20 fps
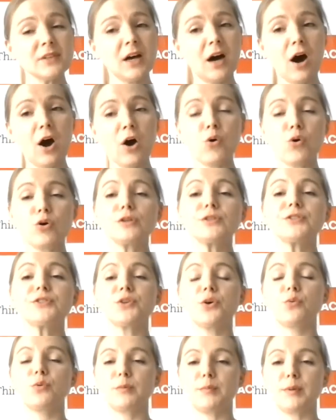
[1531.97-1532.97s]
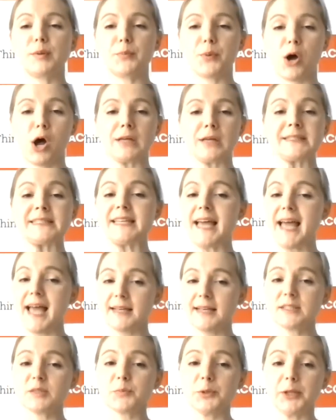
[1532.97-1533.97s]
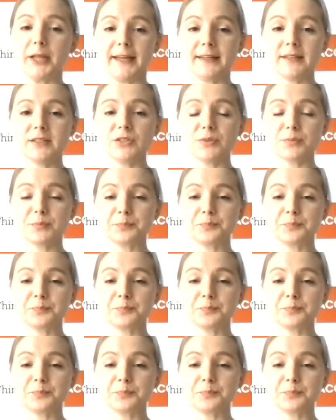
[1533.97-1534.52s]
also will be passed as planned